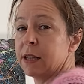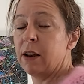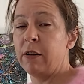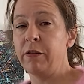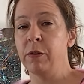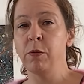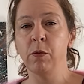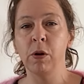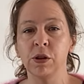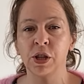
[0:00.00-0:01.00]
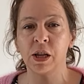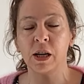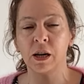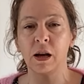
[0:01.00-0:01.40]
Now, if you were watching the